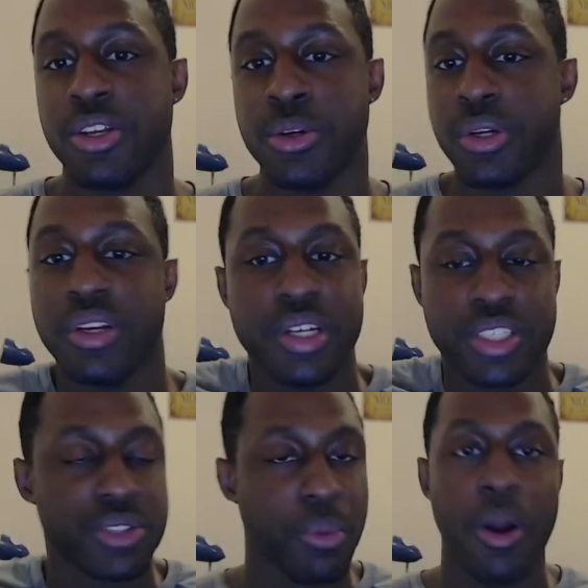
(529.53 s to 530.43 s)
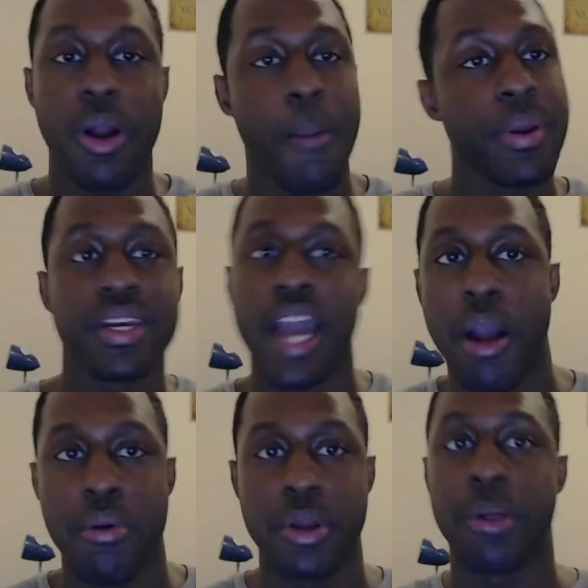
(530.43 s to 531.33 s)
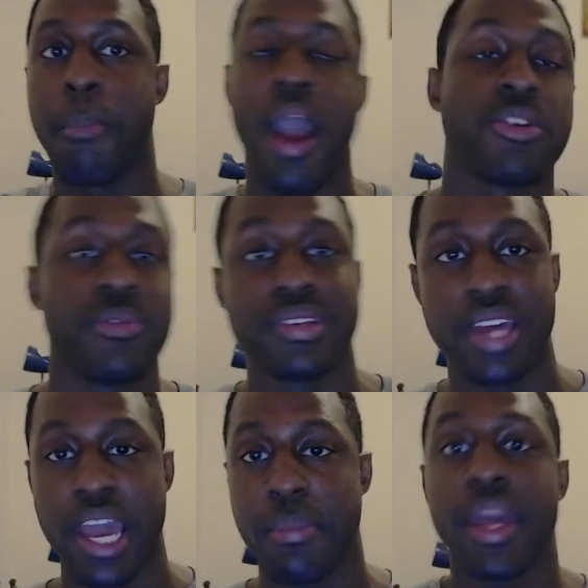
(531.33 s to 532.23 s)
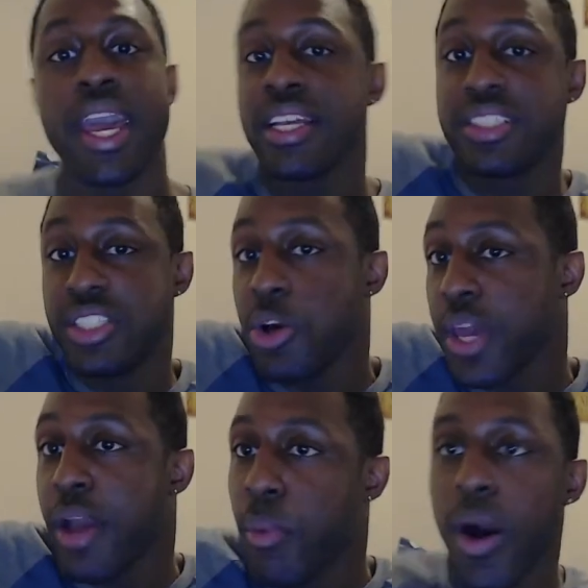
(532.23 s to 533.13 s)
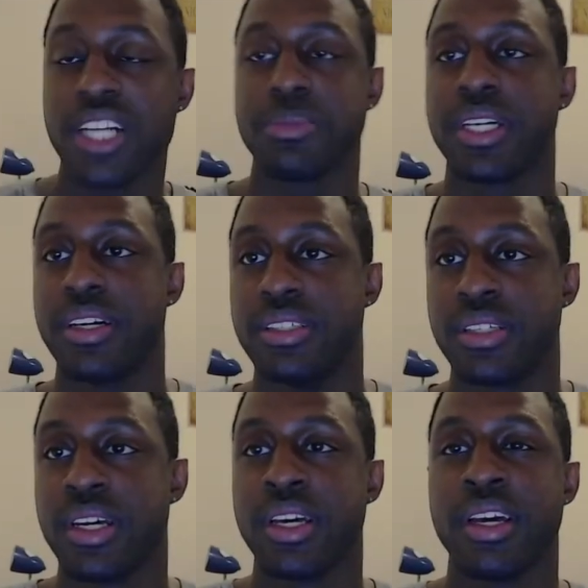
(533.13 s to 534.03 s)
You can swear up and down you're a master of this game and still get washed because